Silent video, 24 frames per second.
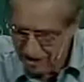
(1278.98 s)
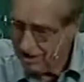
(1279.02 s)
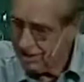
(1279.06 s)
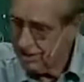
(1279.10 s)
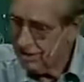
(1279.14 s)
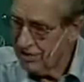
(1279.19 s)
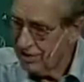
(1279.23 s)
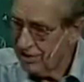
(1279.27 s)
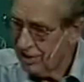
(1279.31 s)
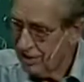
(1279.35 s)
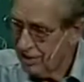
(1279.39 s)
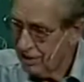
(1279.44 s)

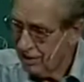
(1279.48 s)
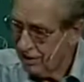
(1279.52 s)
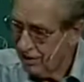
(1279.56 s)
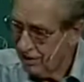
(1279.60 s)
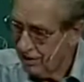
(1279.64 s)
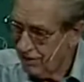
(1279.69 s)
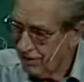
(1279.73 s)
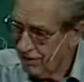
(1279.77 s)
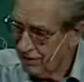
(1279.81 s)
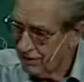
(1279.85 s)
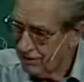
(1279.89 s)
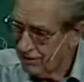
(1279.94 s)
in the
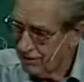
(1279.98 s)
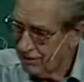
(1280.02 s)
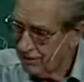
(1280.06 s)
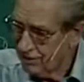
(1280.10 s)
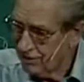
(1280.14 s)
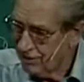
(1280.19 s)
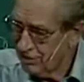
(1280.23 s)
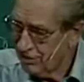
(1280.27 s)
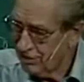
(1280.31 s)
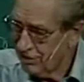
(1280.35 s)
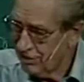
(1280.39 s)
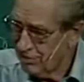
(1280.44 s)

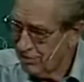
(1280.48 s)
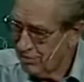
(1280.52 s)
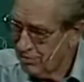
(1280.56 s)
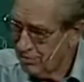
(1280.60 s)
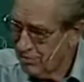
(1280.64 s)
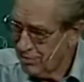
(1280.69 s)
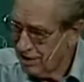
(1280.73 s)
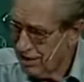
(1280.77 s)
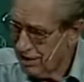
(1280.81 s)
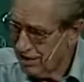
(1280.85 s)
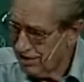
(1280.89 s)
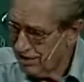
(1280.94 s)
likeness of
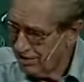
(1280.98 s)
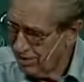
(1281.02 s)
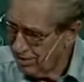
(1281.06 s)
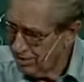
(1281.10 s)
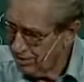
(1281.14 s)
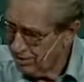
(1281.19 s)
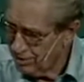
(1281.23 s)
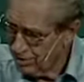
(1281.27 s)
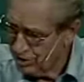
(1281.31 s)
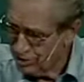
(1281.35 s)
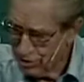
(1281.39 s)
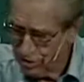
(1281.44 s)
men. He
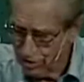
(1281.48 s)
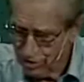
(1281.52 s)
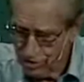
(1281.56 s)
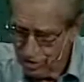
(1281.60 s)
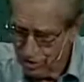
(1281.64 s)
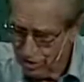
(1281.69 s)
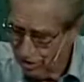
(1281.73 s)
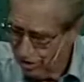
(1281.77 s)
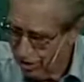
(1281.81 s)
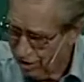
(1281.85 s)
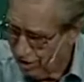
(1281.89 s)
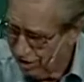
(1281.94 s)
was
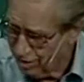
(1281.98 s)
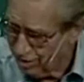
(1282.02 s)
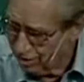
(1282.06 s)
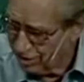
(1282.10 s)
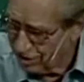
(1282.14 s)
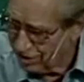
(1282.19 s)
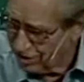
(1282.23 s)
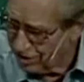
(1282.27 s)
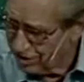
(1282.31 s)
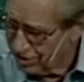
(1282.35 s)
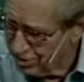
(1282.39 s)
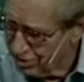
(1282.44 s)

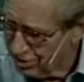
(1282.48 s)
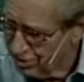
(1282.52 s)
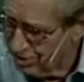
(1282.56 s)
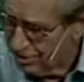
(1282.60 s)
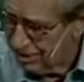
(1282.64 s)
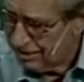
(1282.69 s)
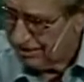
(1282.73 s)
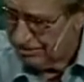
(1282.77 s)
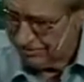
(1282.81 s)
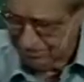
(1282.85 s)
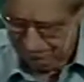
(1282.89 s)
totally human.